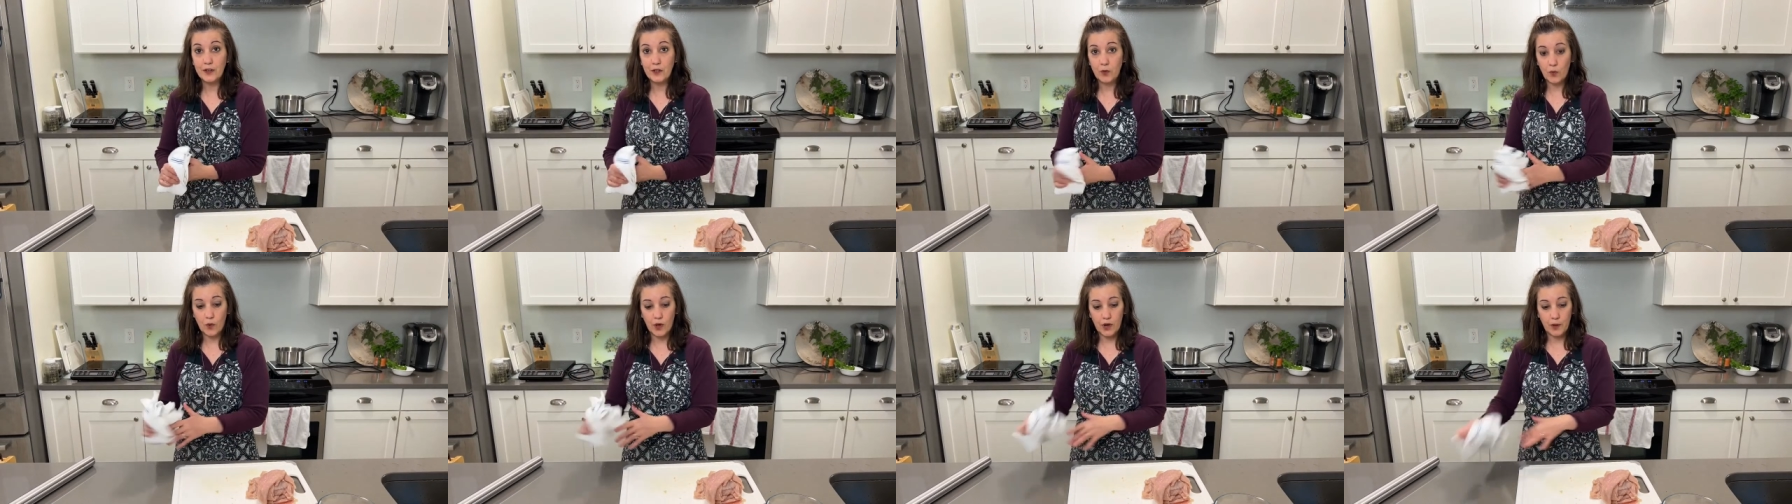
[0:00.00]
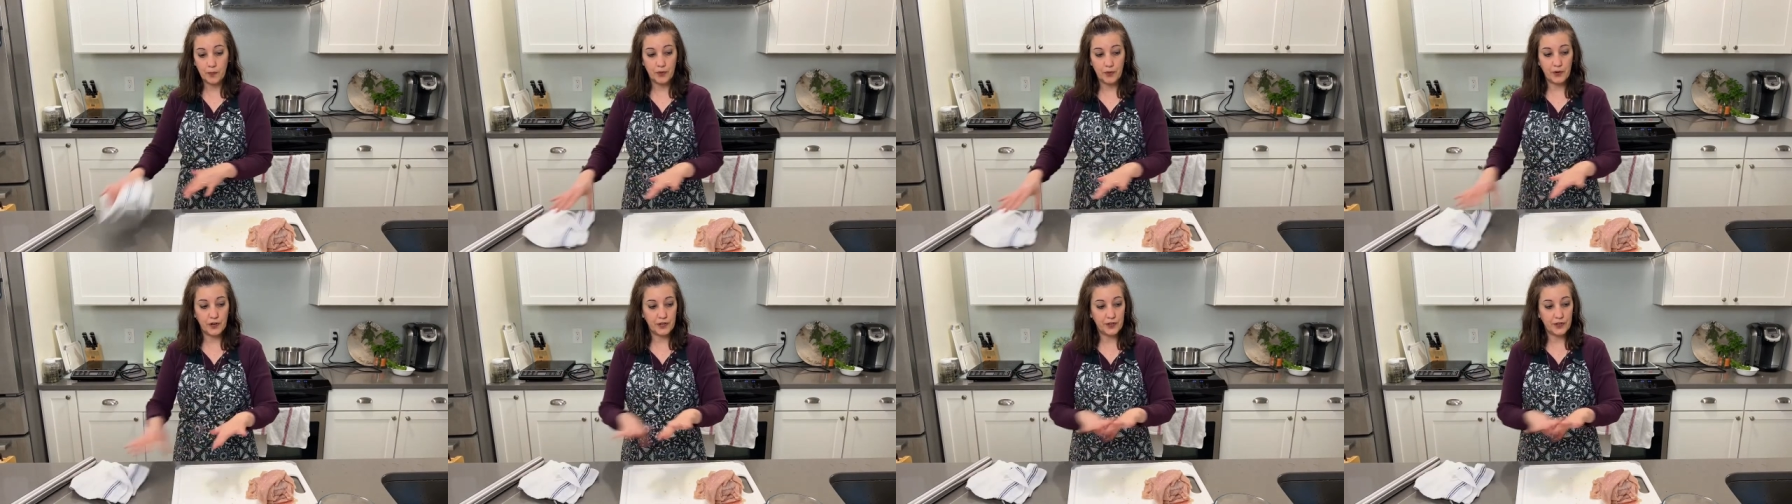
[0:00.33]
You
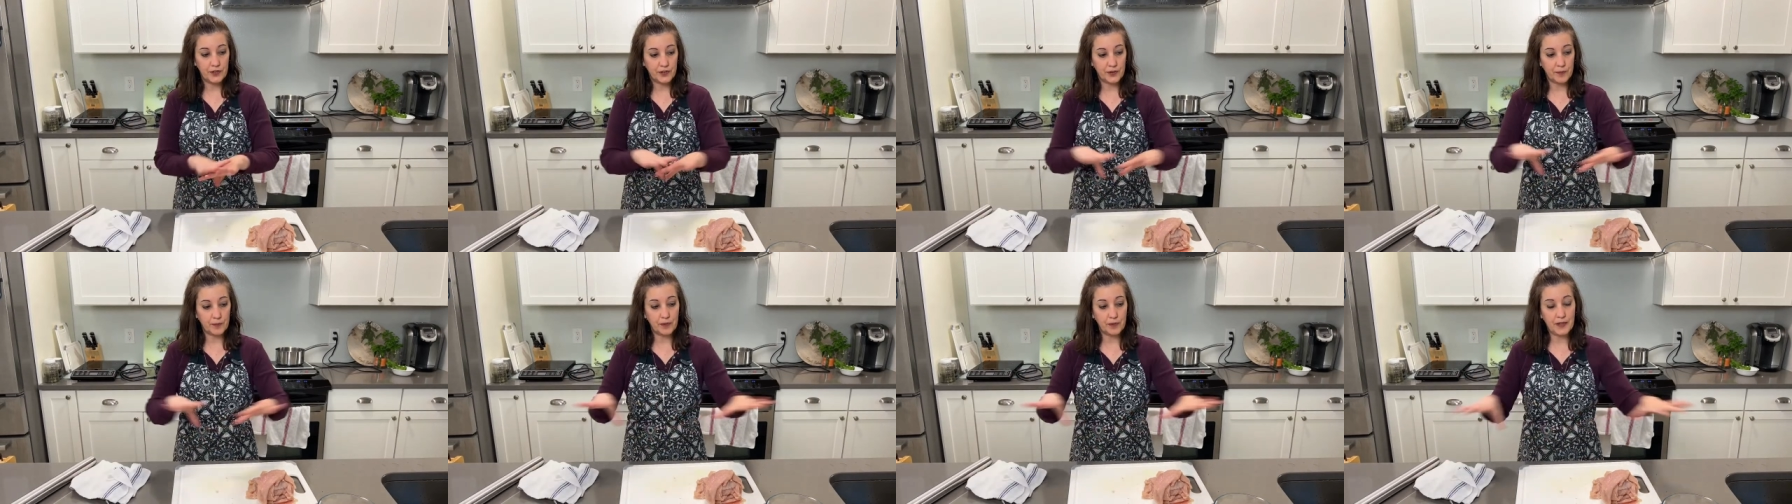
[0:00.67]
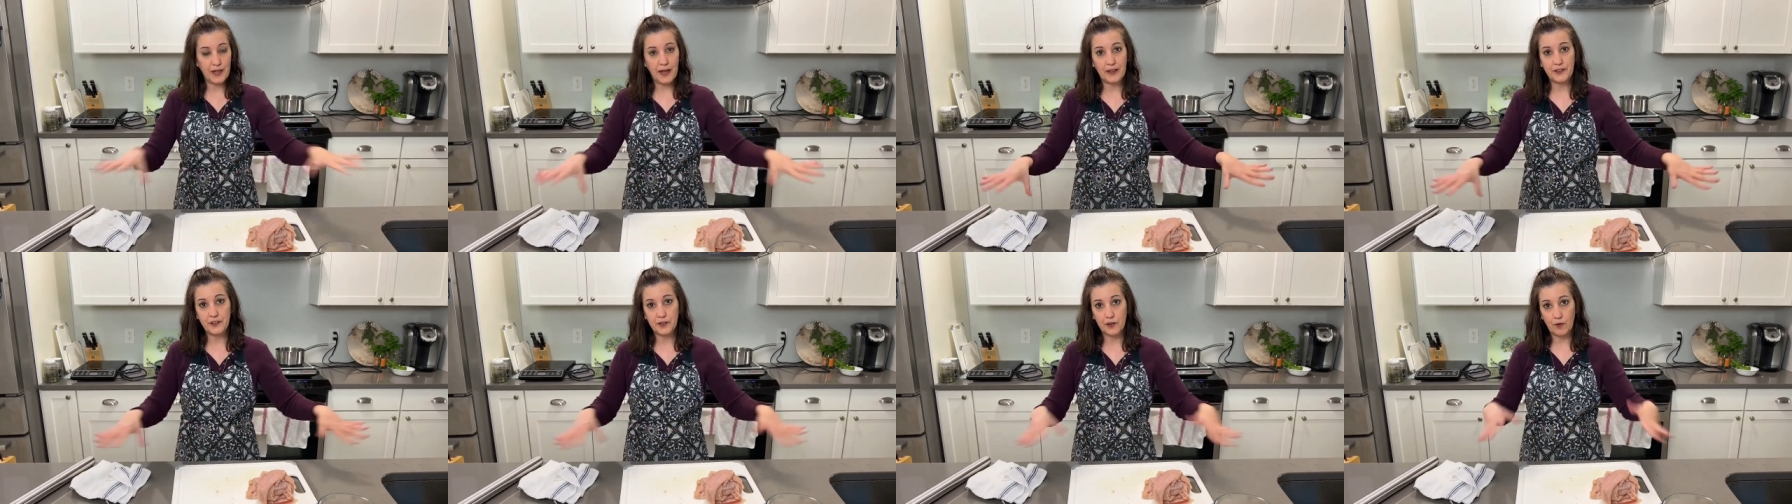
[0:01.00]
wanna put some
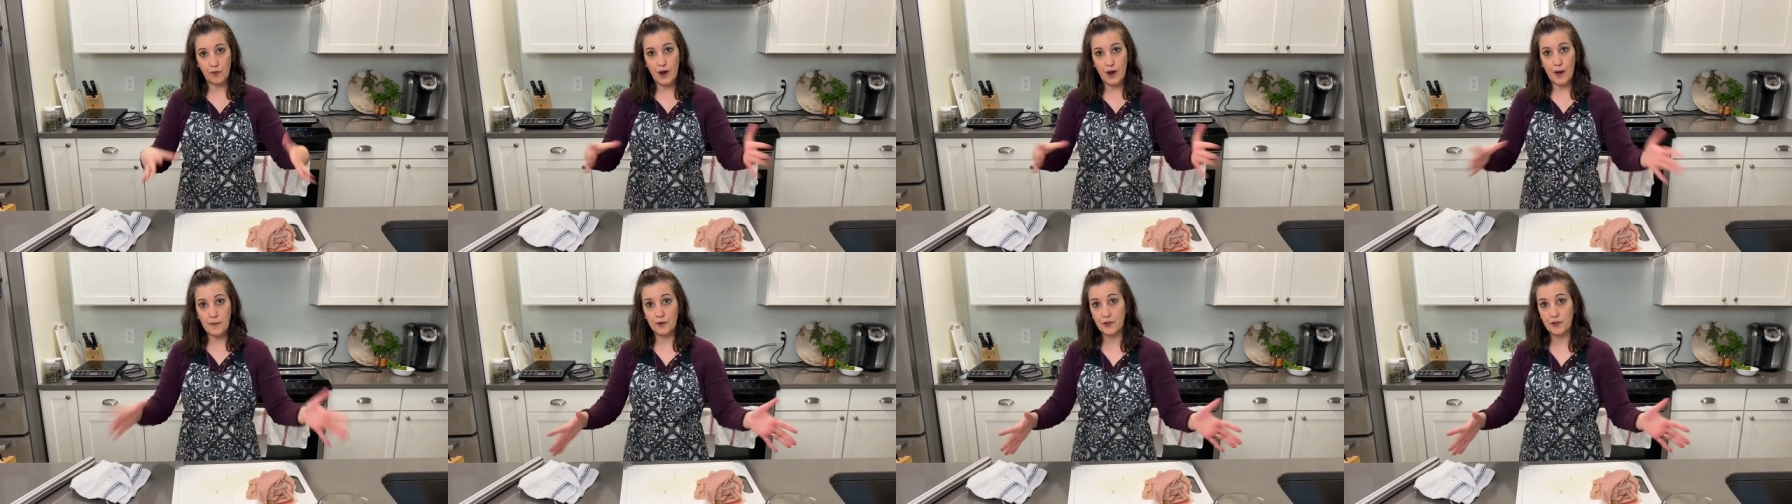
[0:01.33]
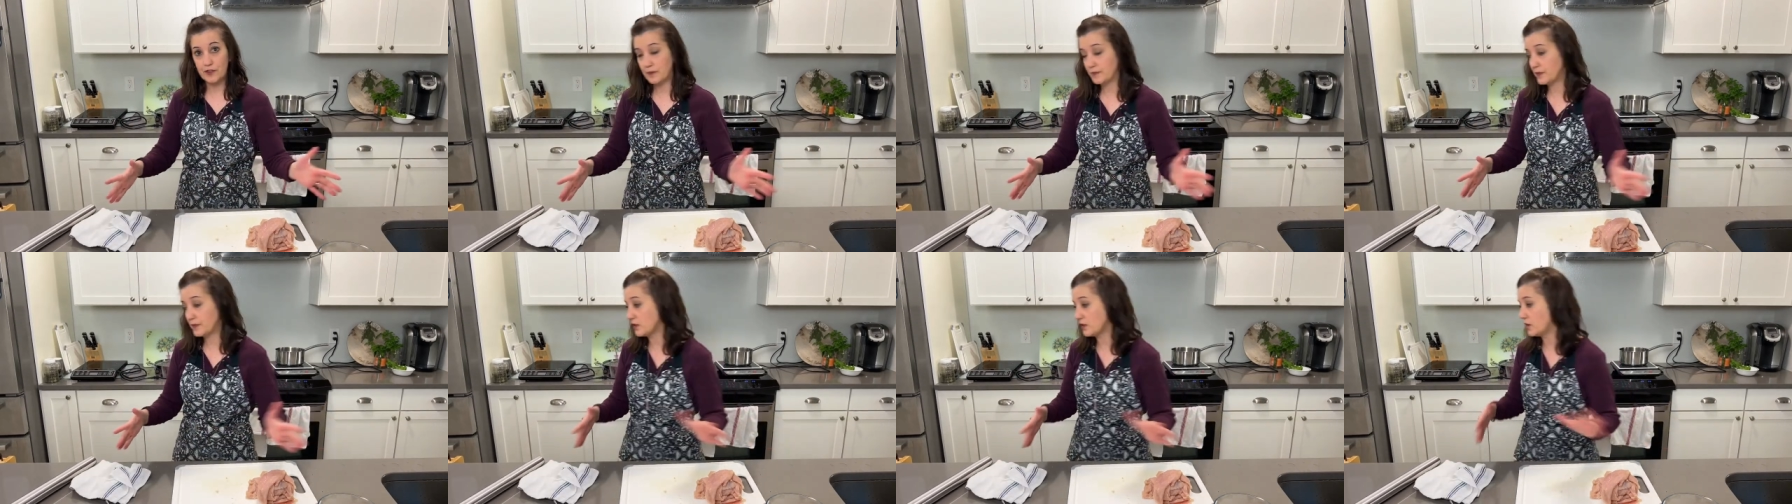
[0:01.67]
plastic wrap or
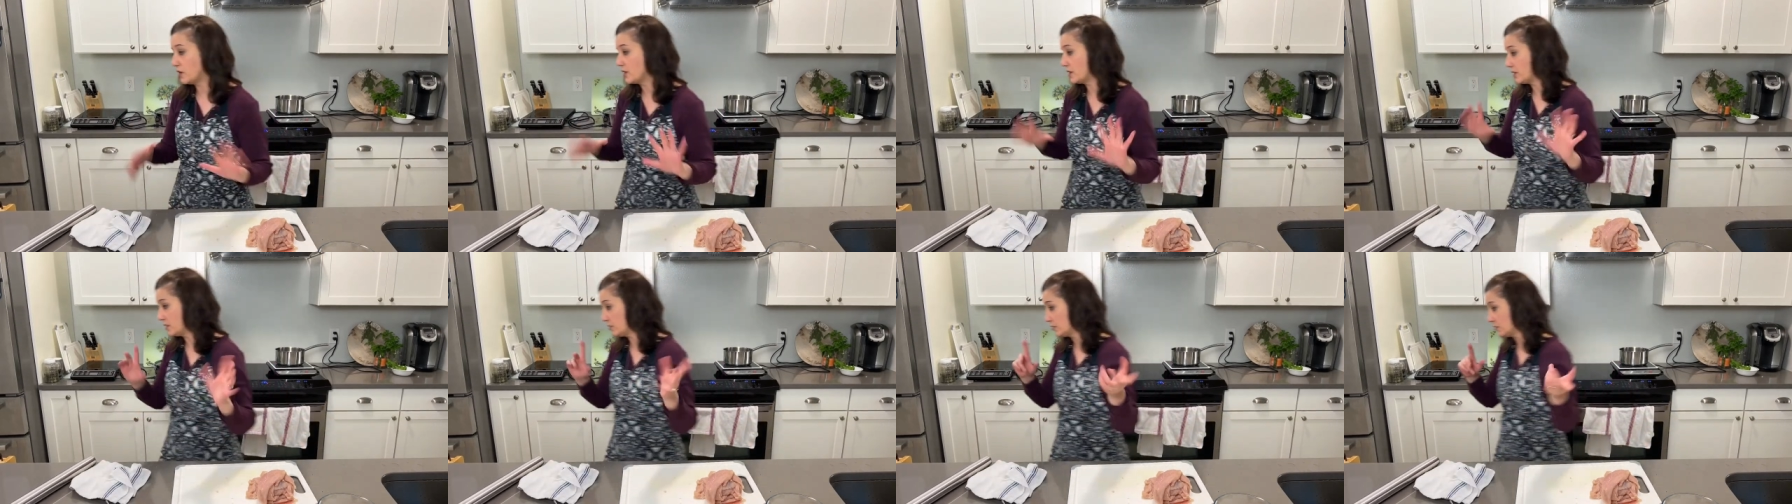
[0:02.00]
something on it.